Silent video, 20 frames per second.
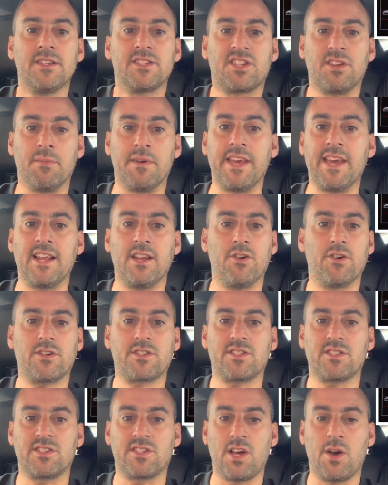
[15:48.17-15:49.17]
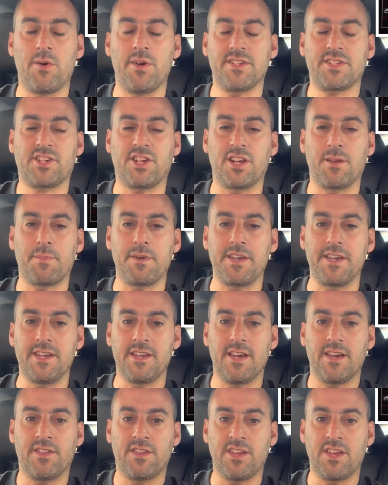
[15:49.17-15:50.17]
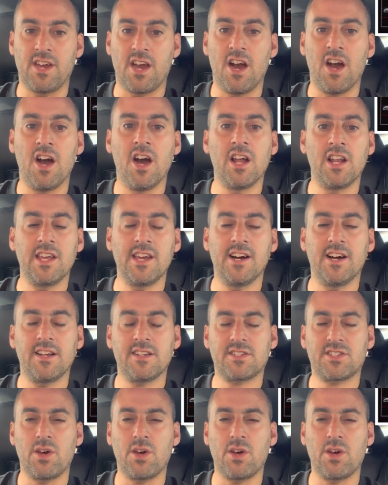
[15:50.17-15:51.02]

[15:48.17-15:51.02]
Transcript: To me it looks as though it's going to be the earlier,